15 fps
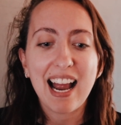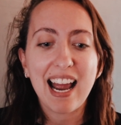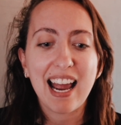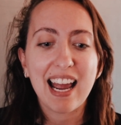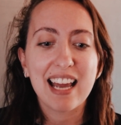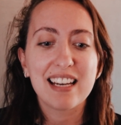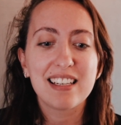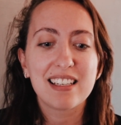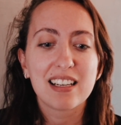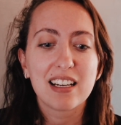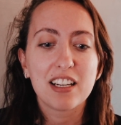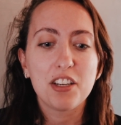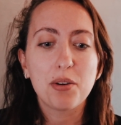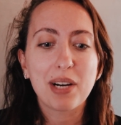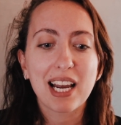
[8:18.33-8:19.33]
And
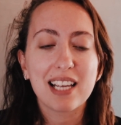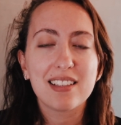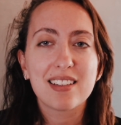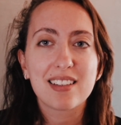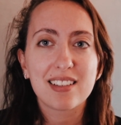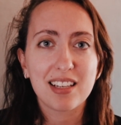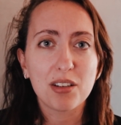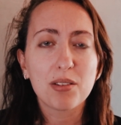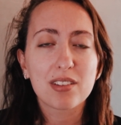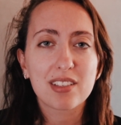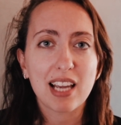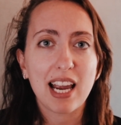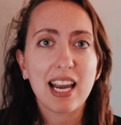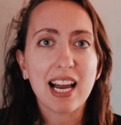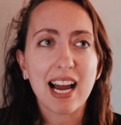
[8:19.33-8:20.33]
you can still
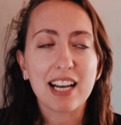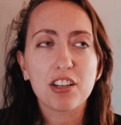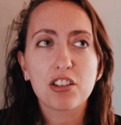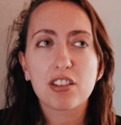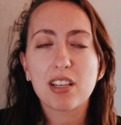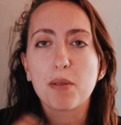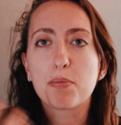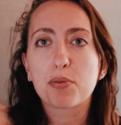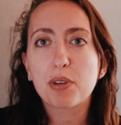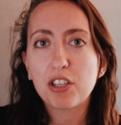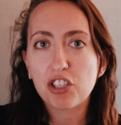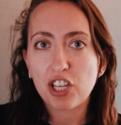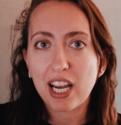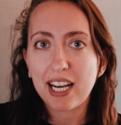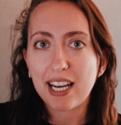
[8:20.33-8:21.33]
say, I just
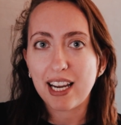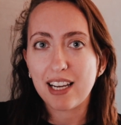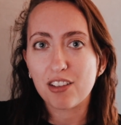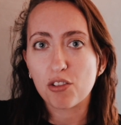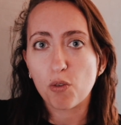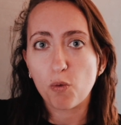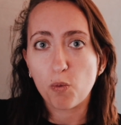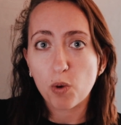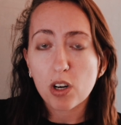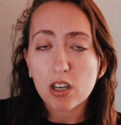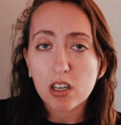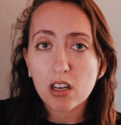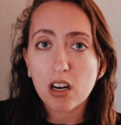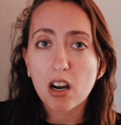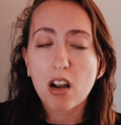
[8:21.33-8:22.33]
appreciate his
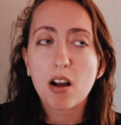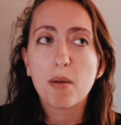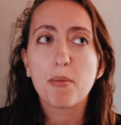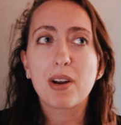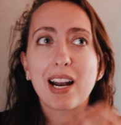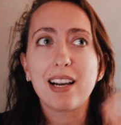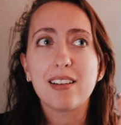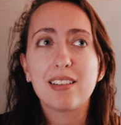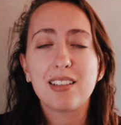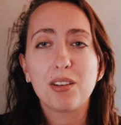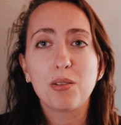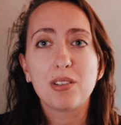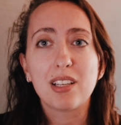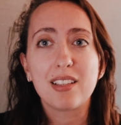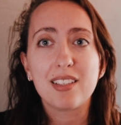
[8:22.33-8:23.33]
work, but I
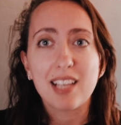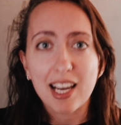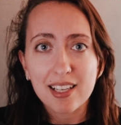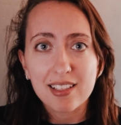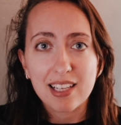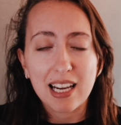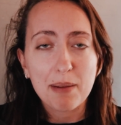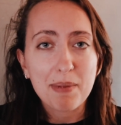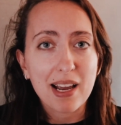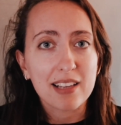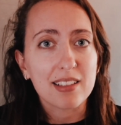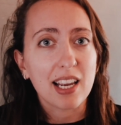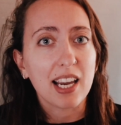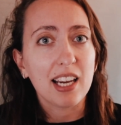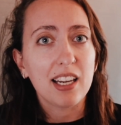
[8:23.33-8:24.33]
still detest him
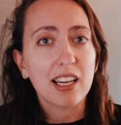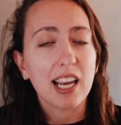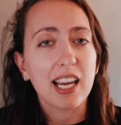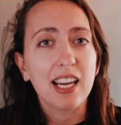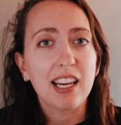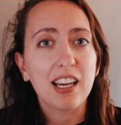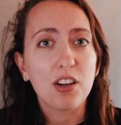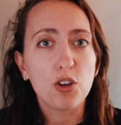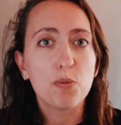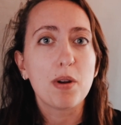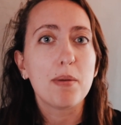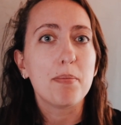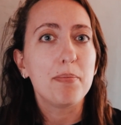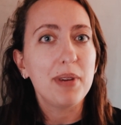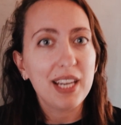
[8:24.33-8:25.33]
as a
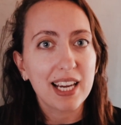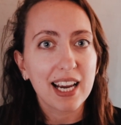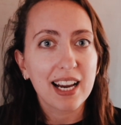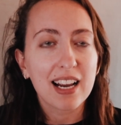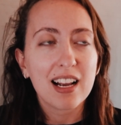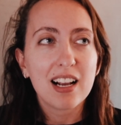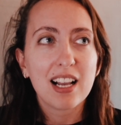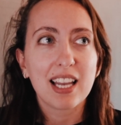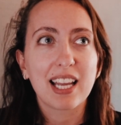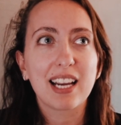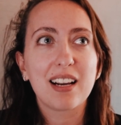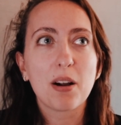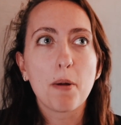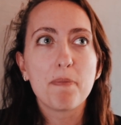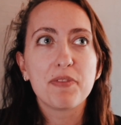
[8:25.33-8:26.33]
human being.
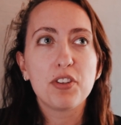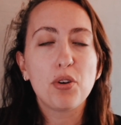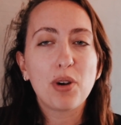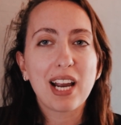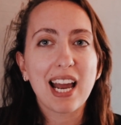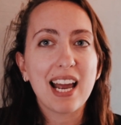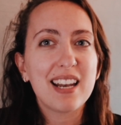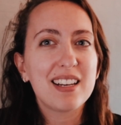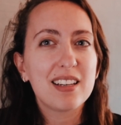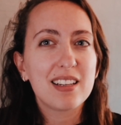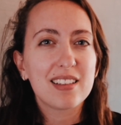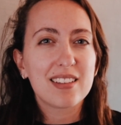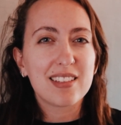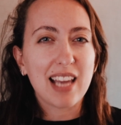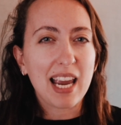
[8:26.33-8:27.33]
Like, you
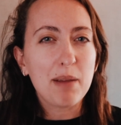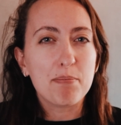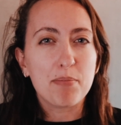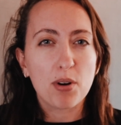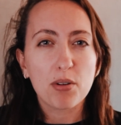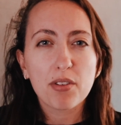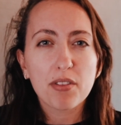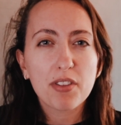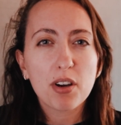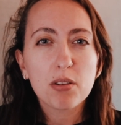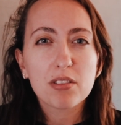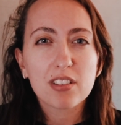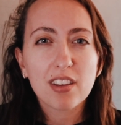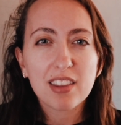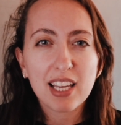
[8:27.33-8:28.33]
can say both of
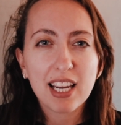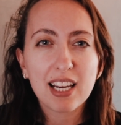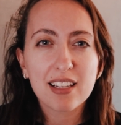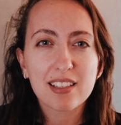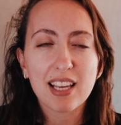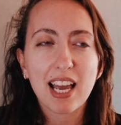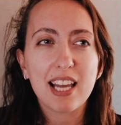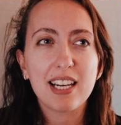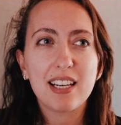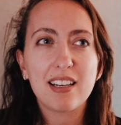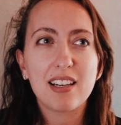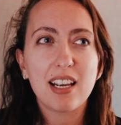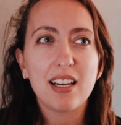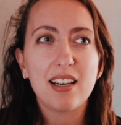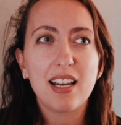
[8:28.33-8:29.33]
those things, and
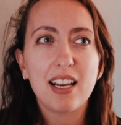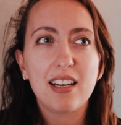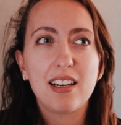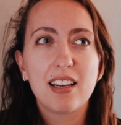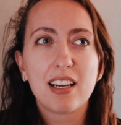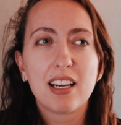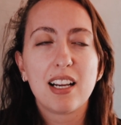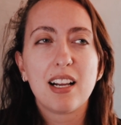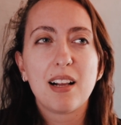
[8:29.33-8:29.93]
it it it